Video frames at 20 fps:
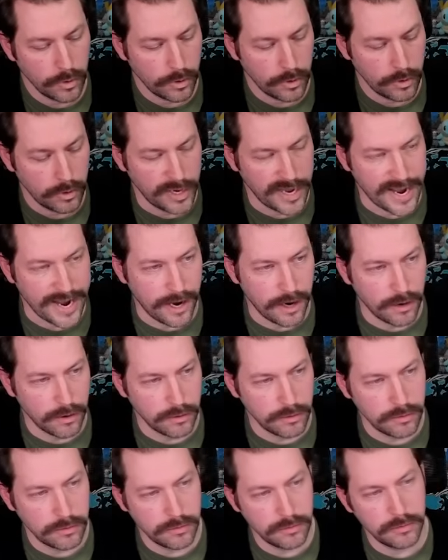
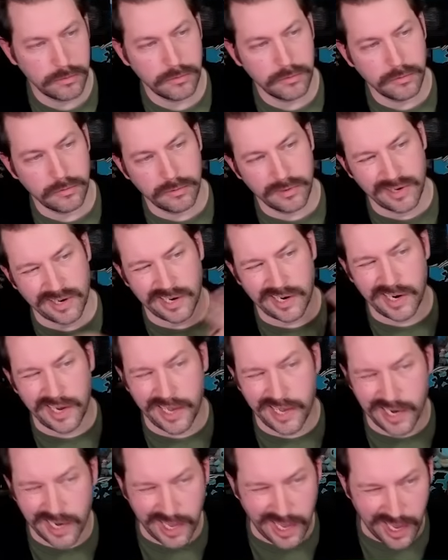Now, they're gonna
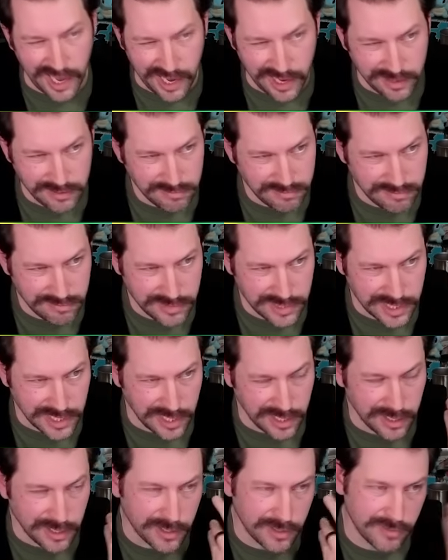hit again,
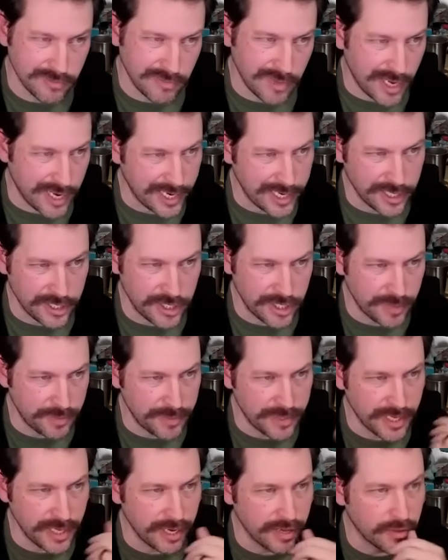so I could
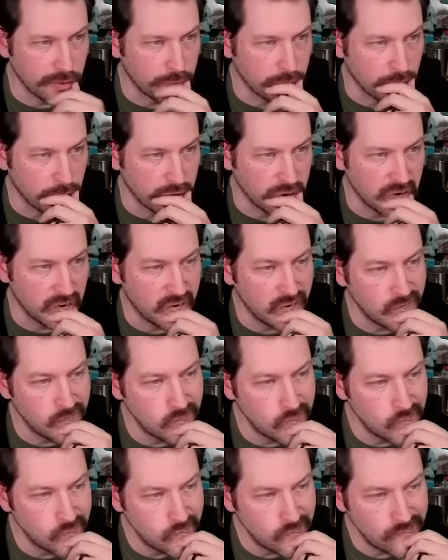chip at the other
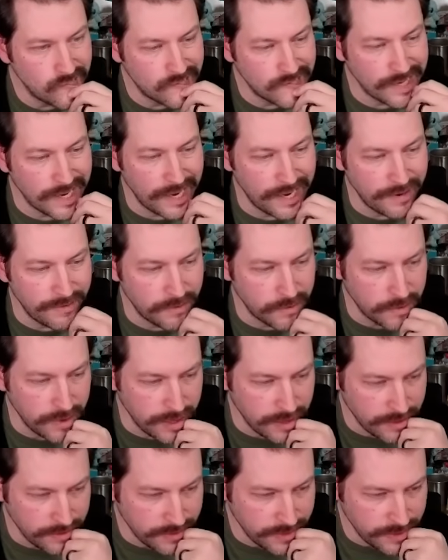Porygon. It's kind of
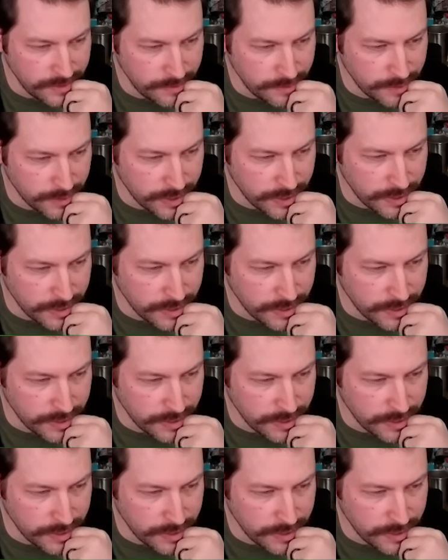irrelevant, but